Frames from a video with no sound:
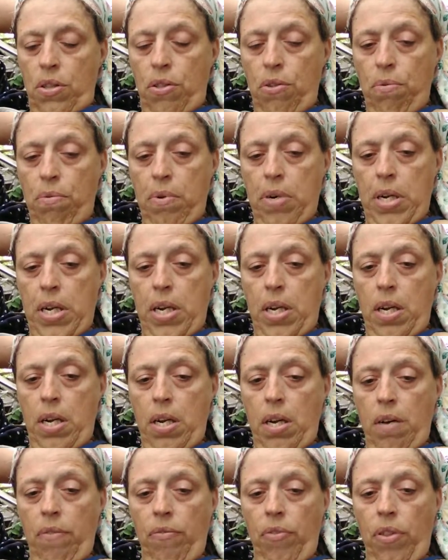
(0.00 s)
3
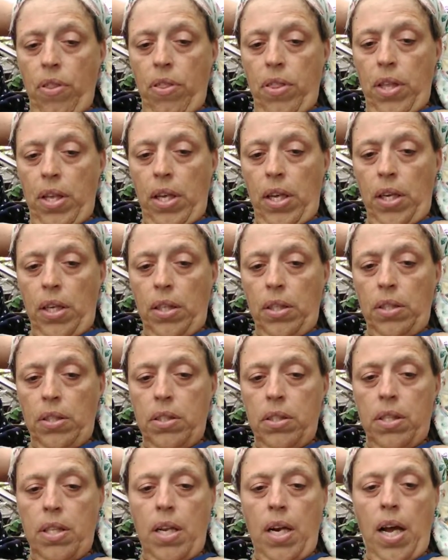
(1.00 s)
of the
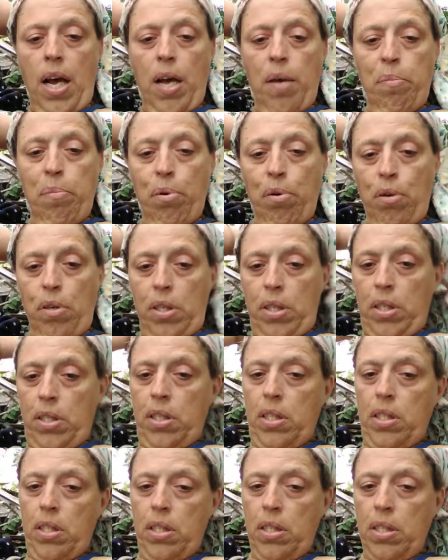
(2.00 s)
things that I
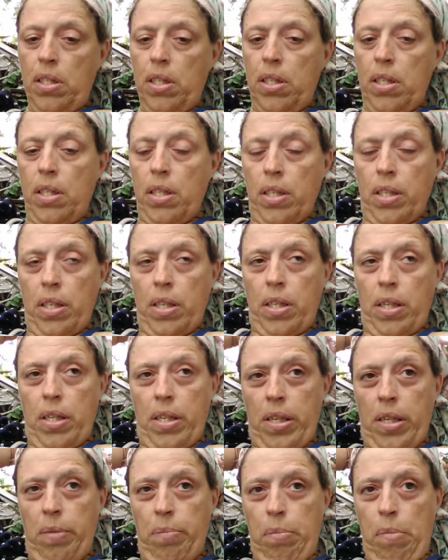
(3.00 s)
put
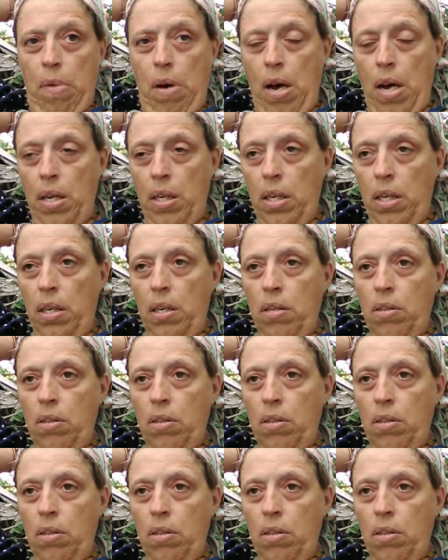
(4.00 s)
in my